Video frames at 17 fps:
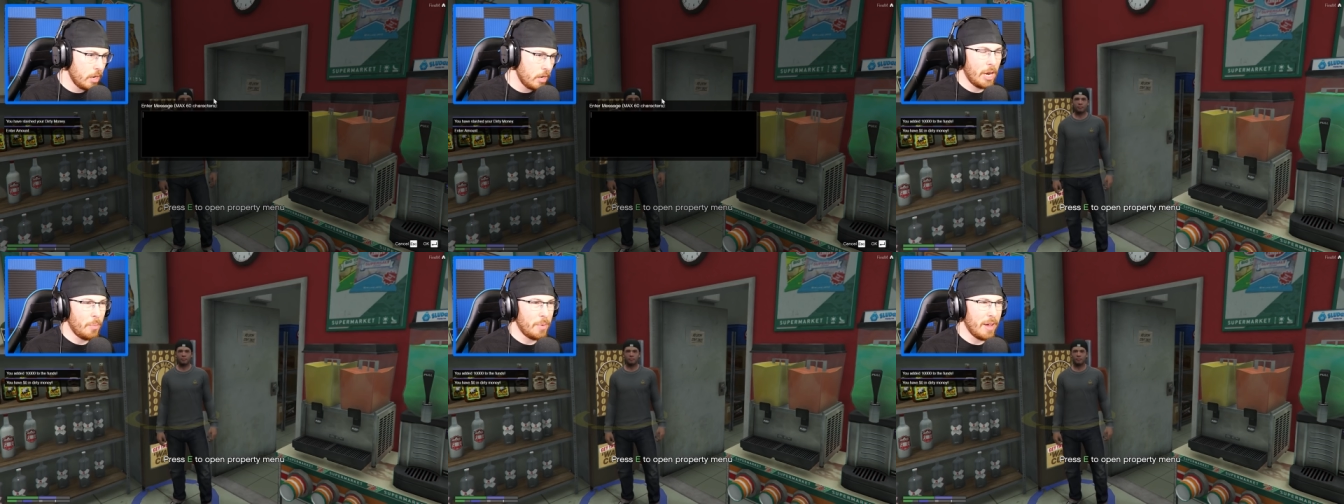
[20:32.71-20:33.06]

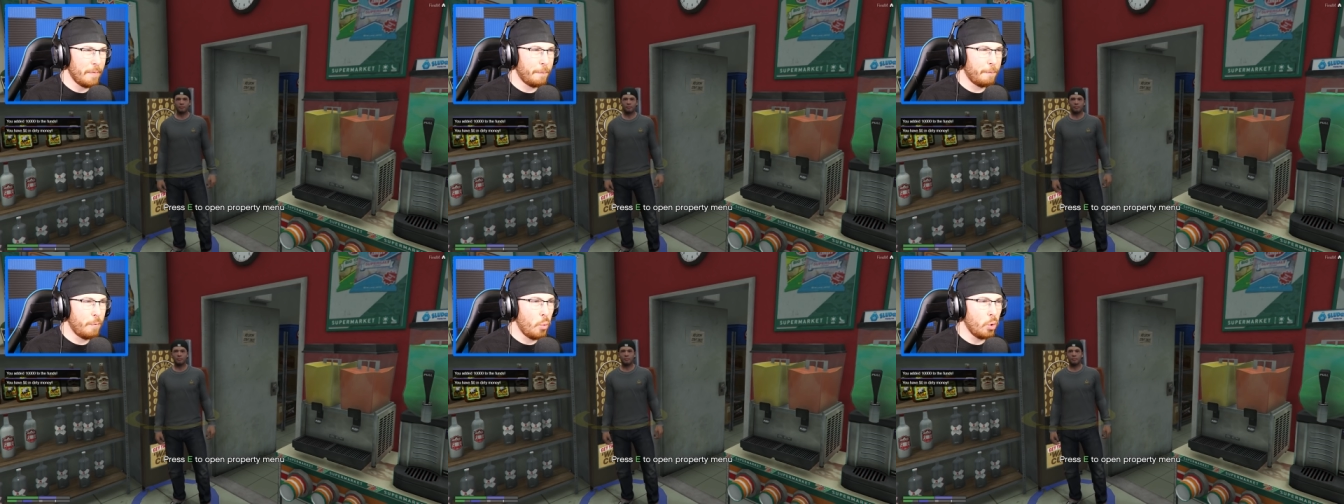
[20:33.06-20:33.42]
Now we
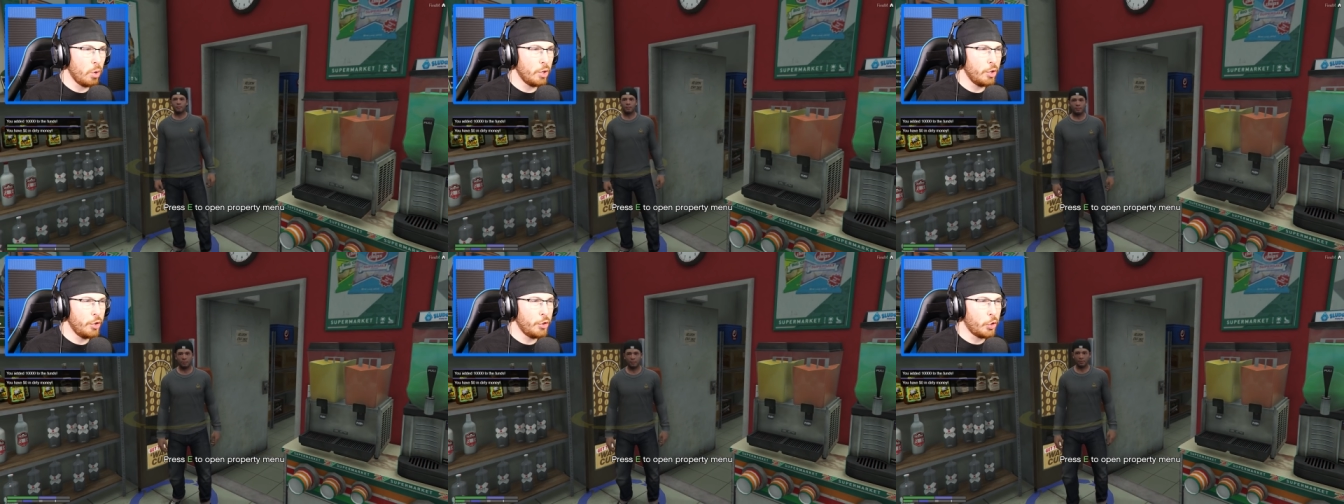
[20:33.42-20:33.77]
have
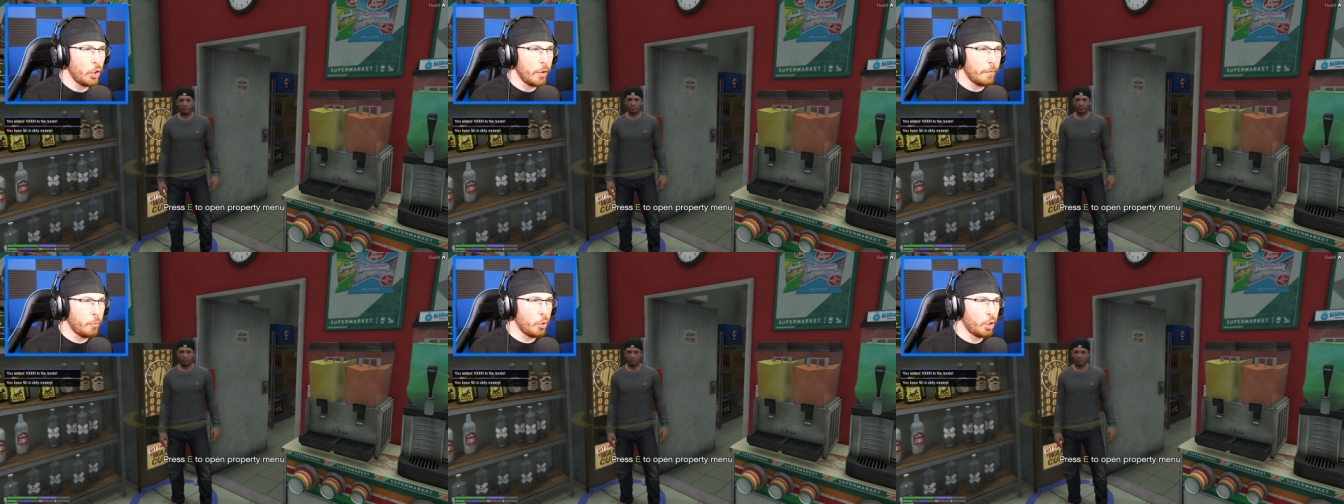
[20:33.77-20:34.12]

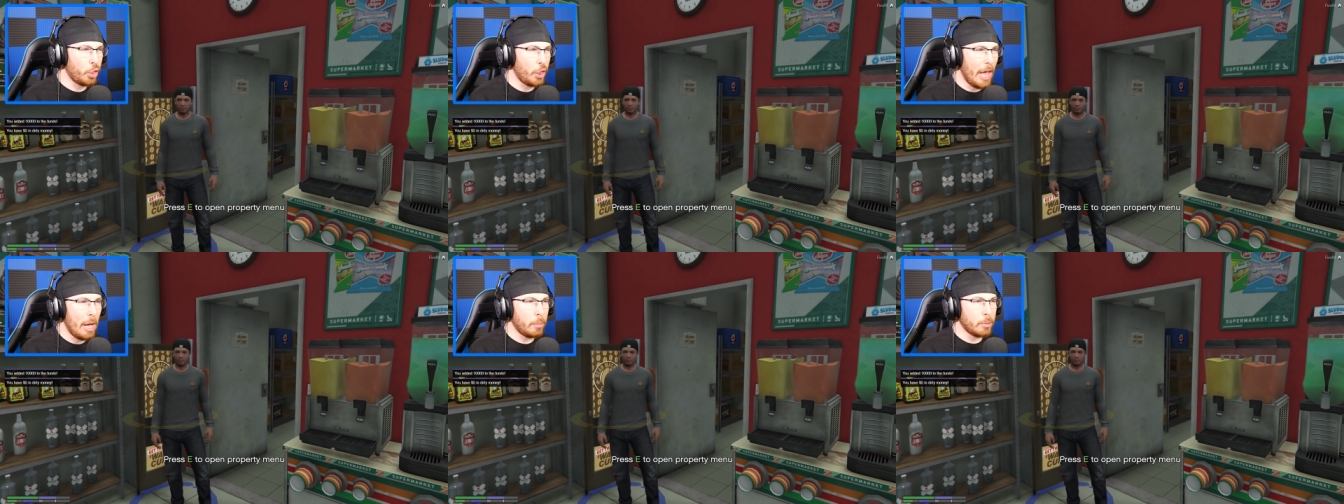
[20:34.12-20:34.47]

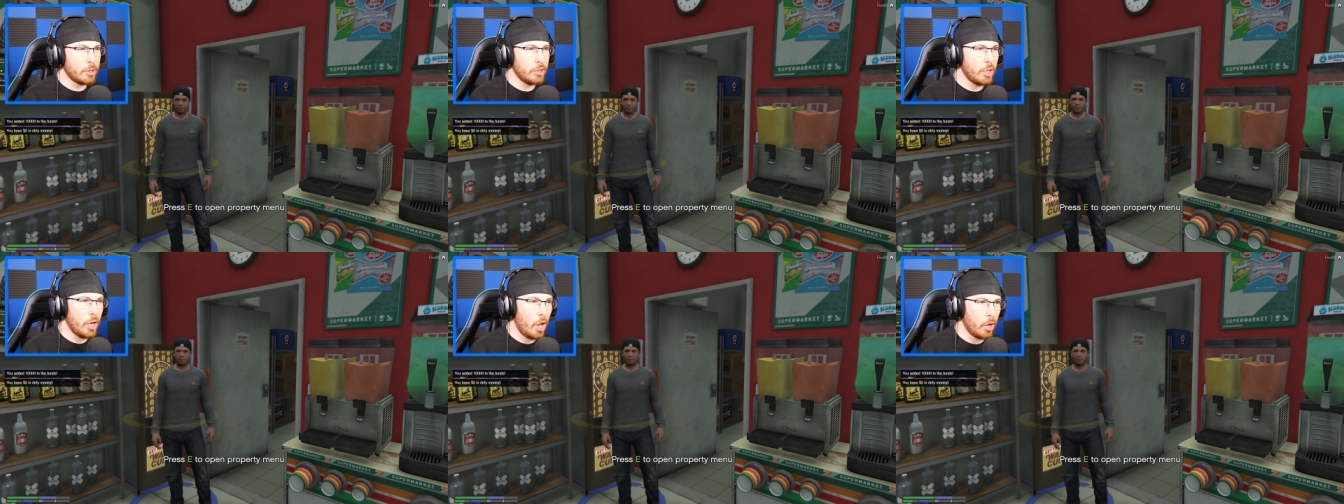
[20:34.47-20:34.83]

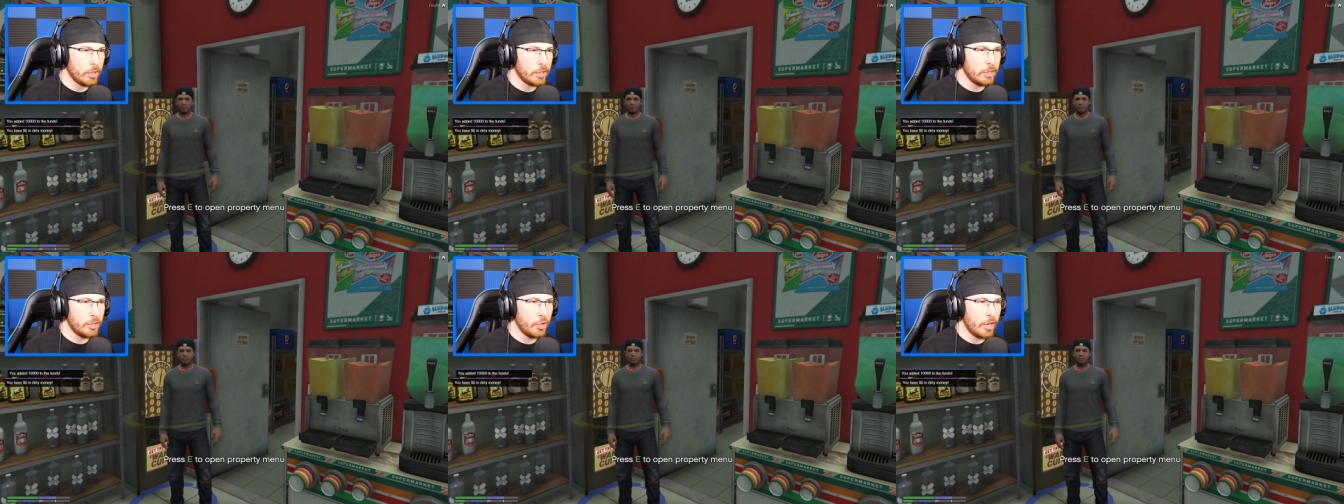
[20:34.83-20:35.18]

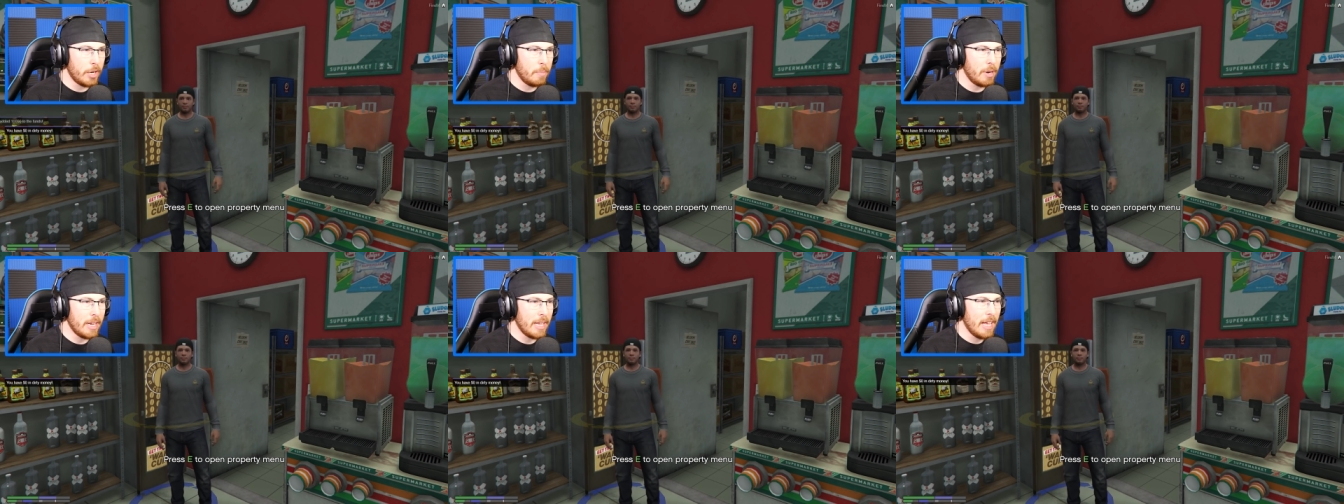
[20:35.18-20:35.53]
$434,000 in
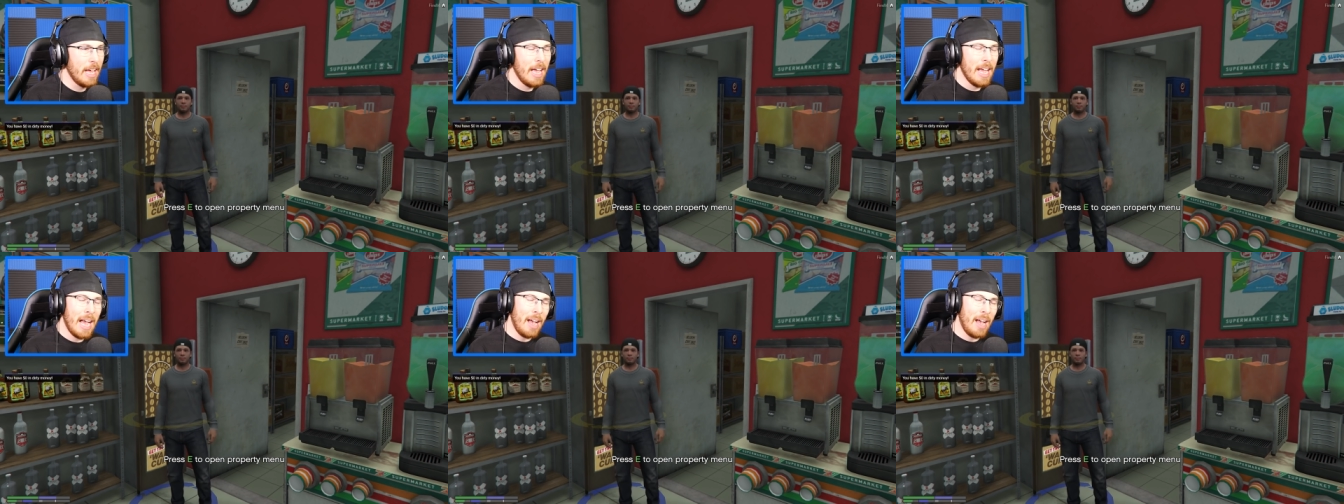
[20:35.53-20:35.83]
dirty money.